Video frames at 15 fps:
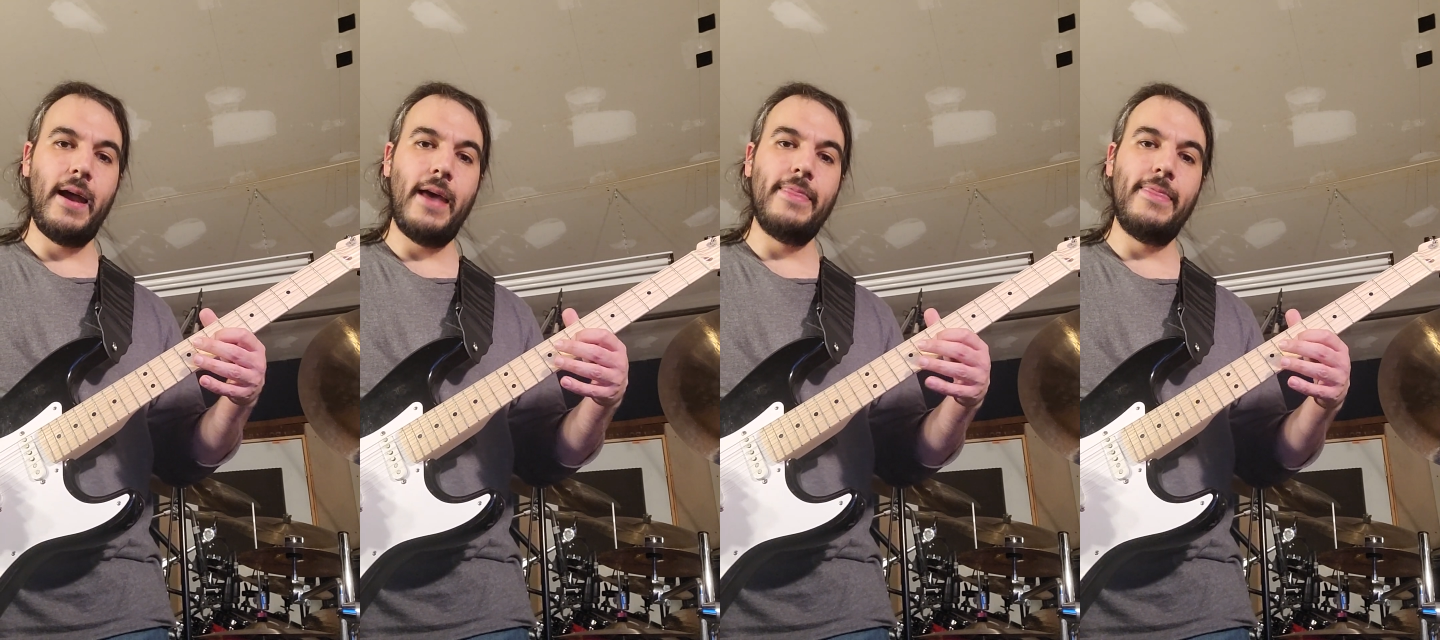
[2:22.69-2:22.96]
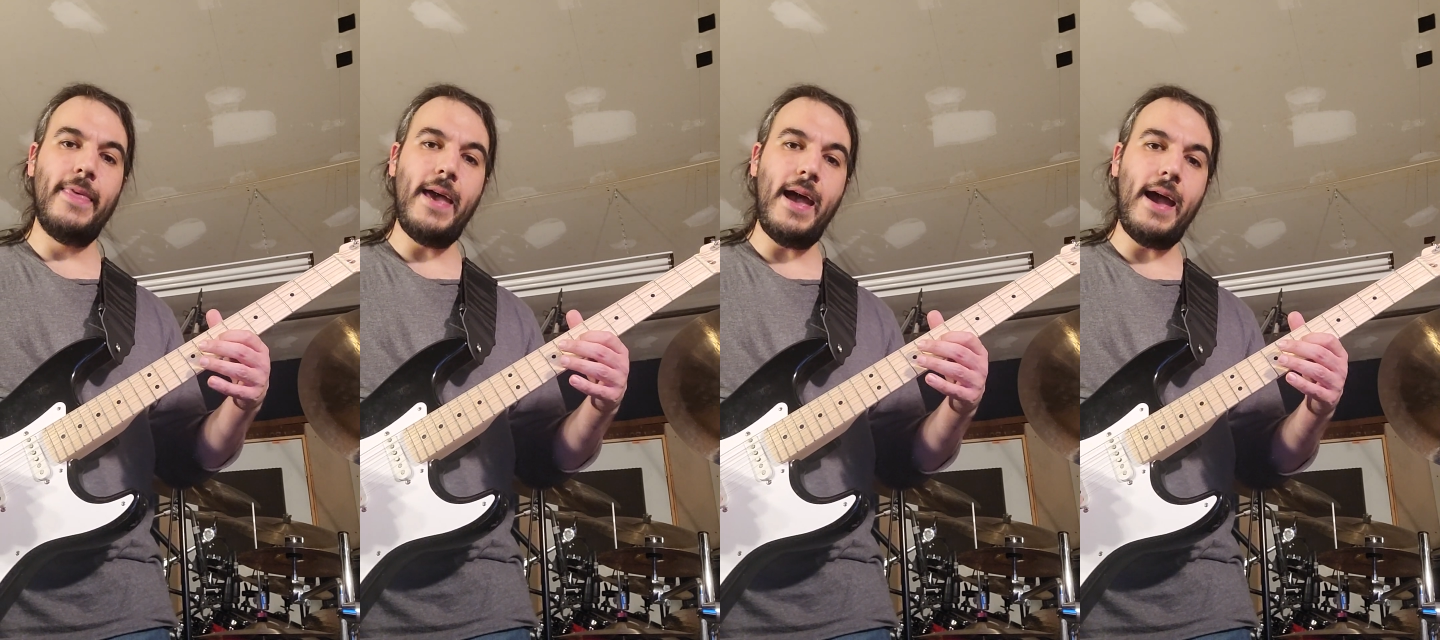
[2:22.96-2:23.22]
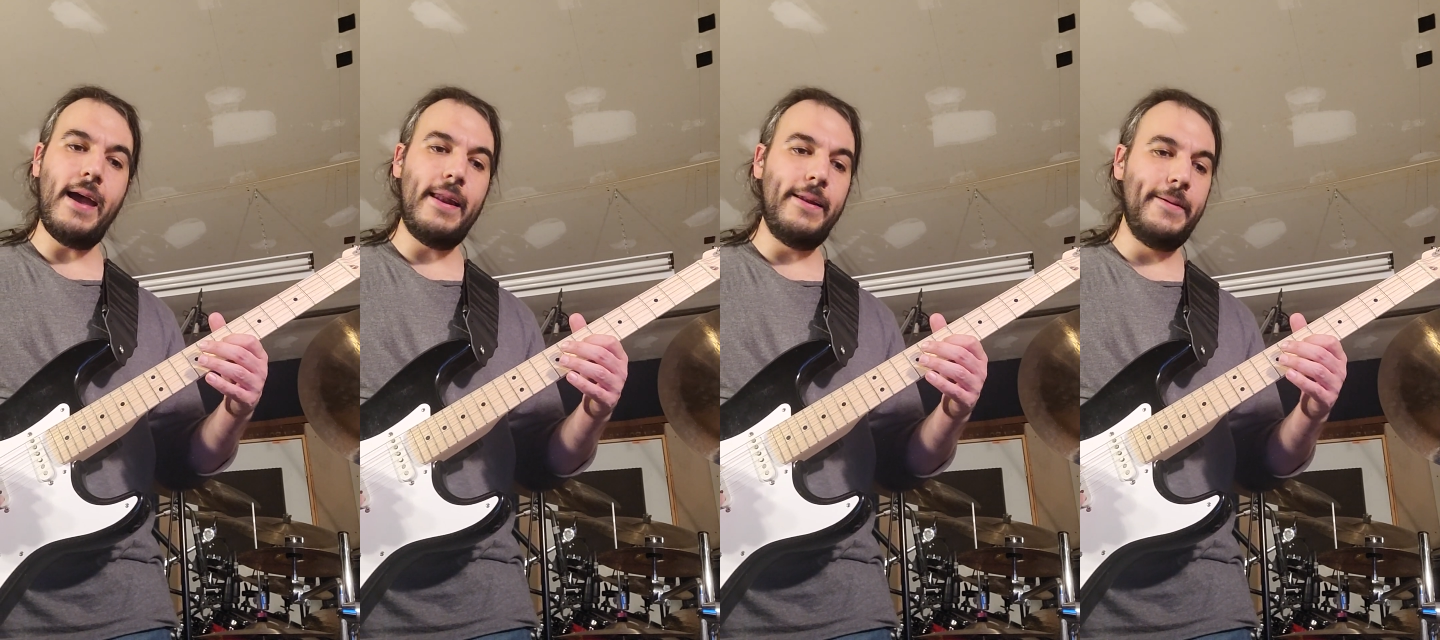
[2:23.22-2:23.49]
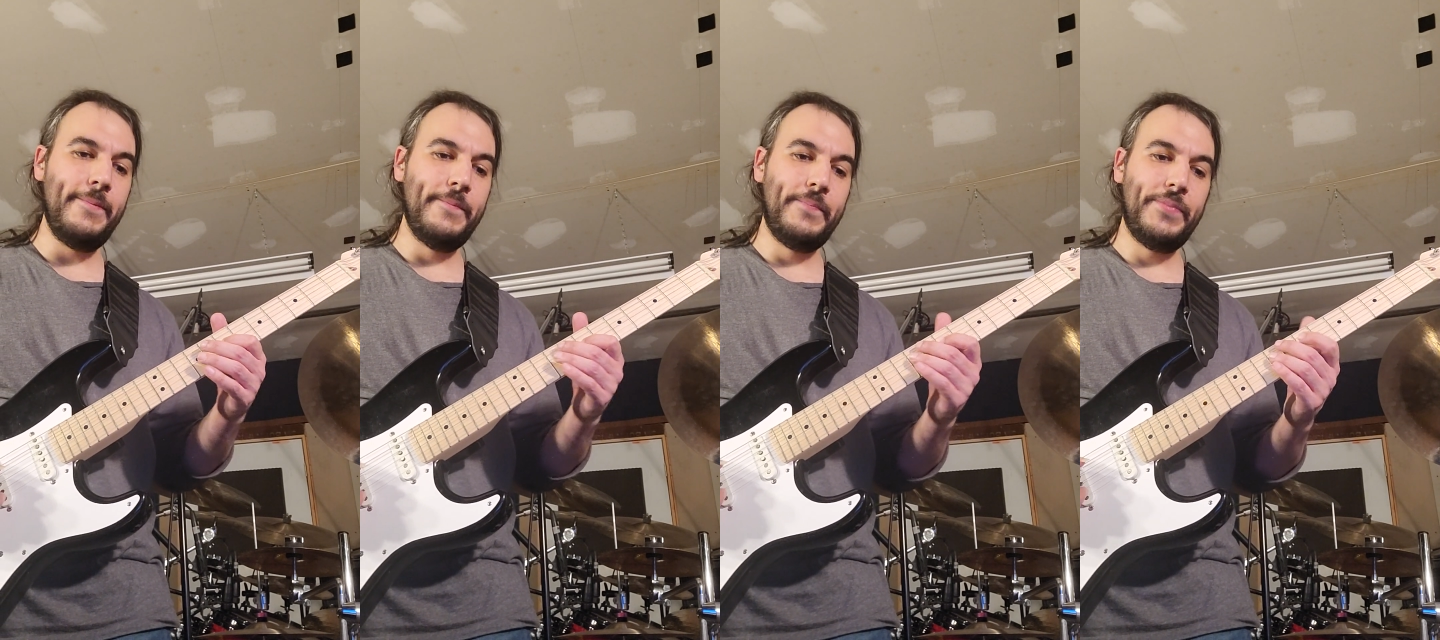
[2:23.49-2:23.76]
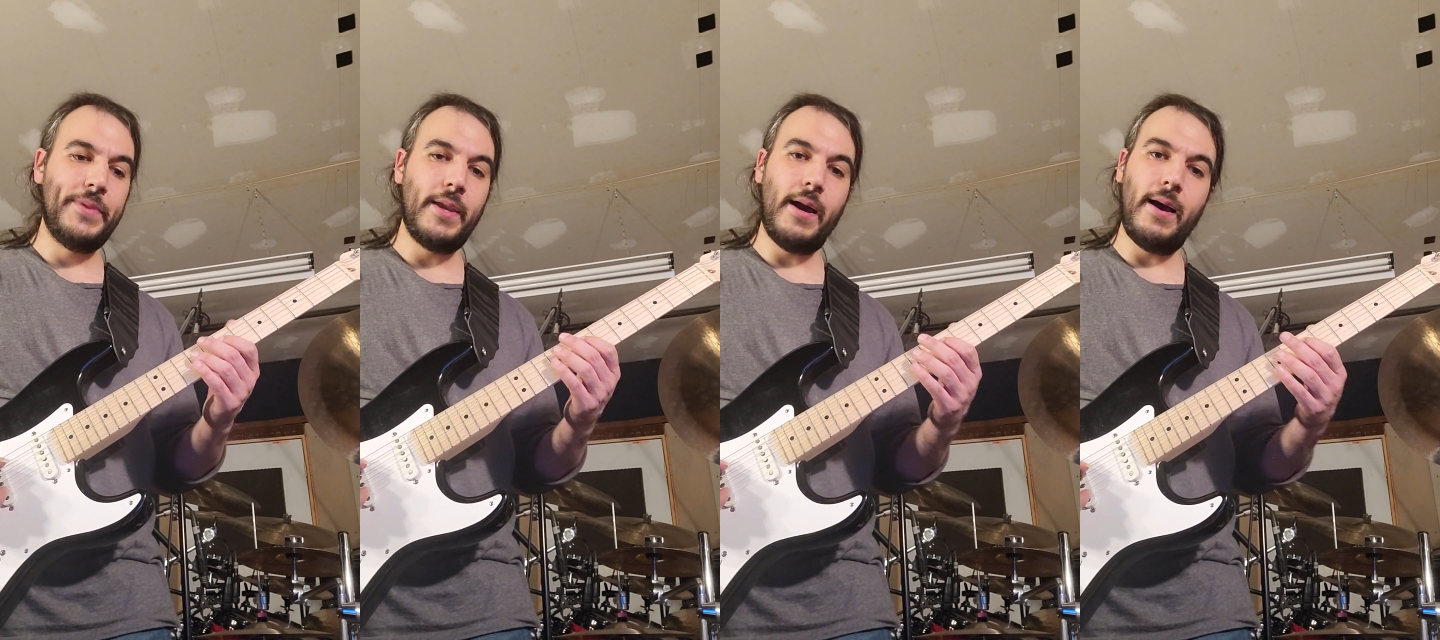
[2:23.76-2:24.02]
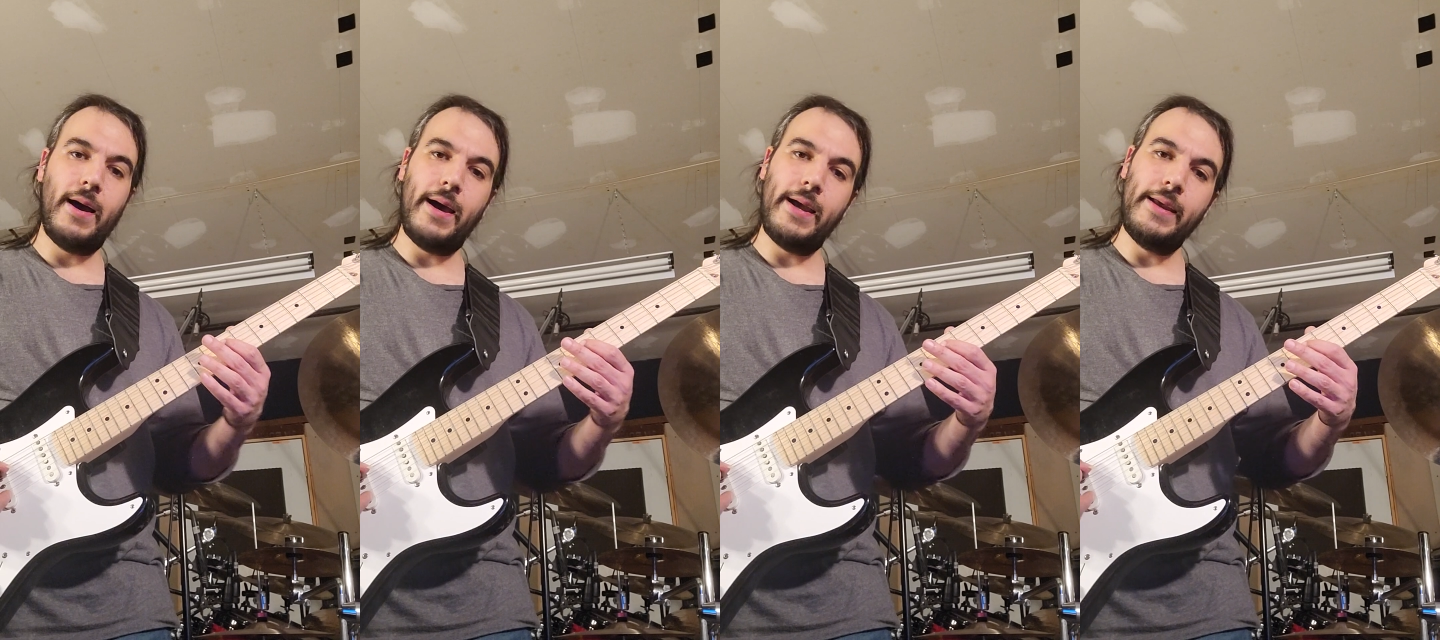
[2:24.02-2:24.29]
And then
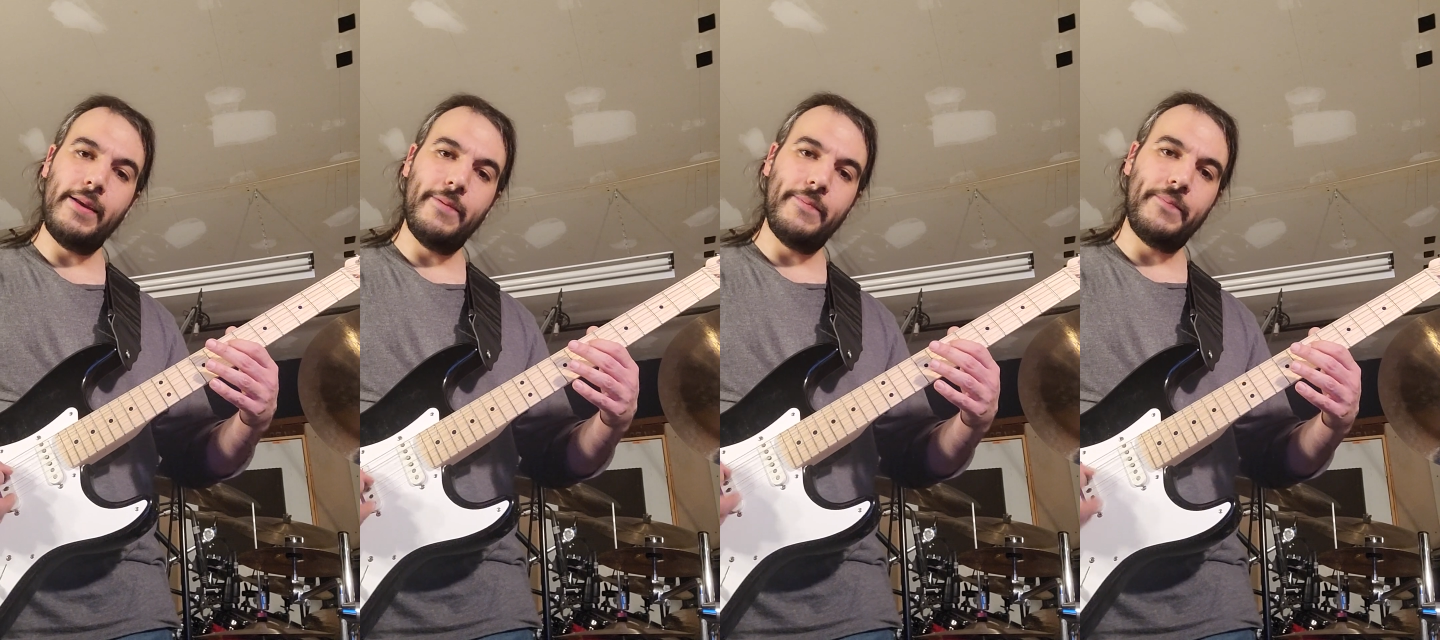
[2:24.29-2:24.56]
I